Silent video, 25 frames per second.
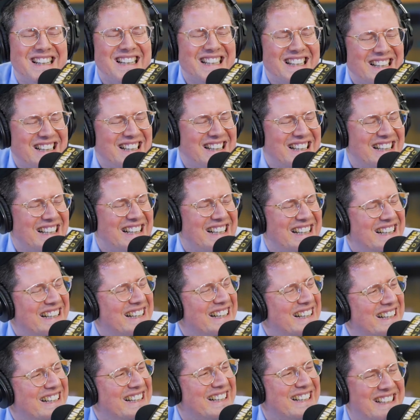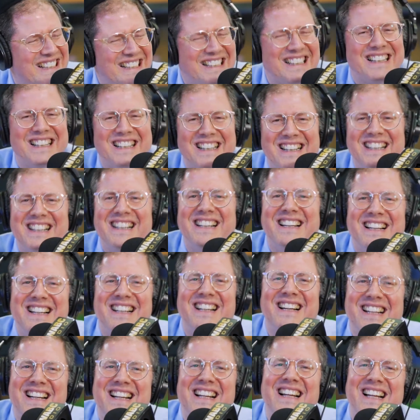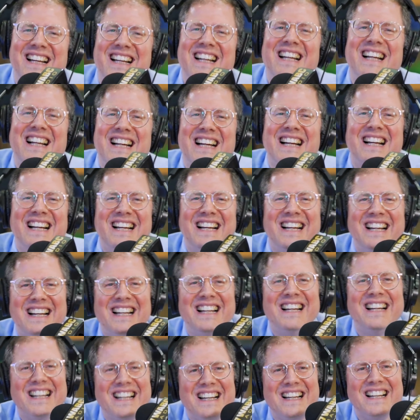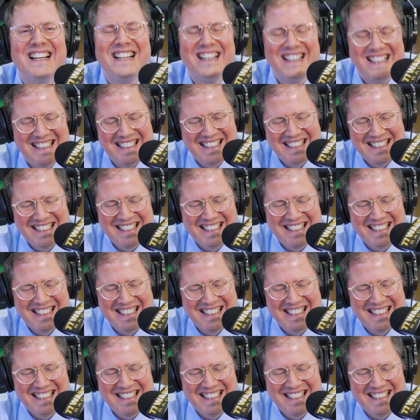If anybody, if I'm sorry, if, if someone is applying for